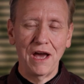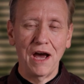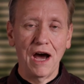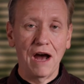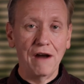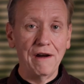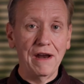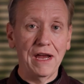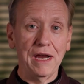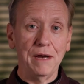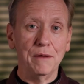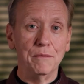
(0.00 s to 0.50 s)
All
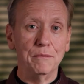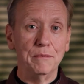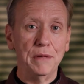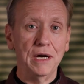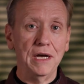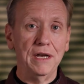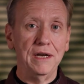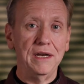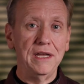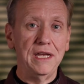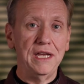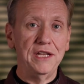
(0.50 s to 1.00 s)
right,
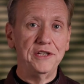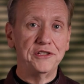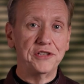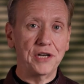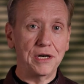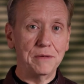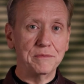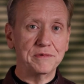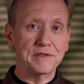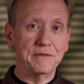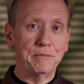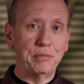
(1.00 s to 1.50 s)
but in
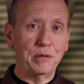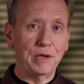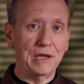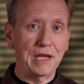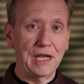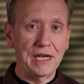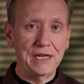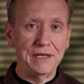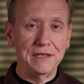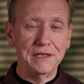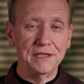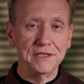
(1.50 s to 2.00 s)
terms of
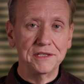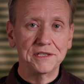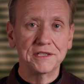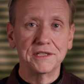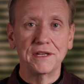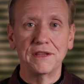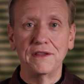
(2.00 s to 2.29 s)
politeness,